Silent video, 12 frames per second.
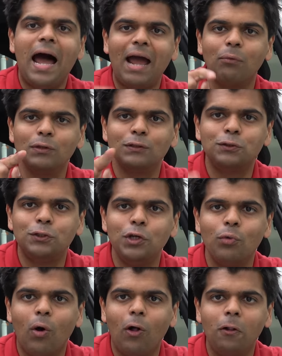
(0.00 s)
I will see
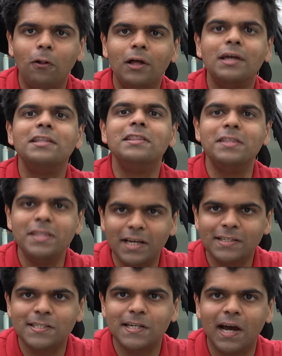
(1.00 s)
you all
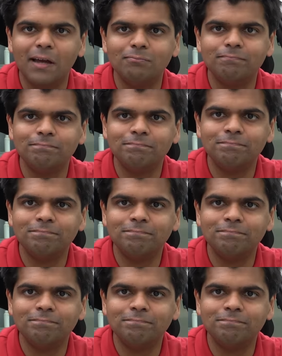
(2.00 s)
next time.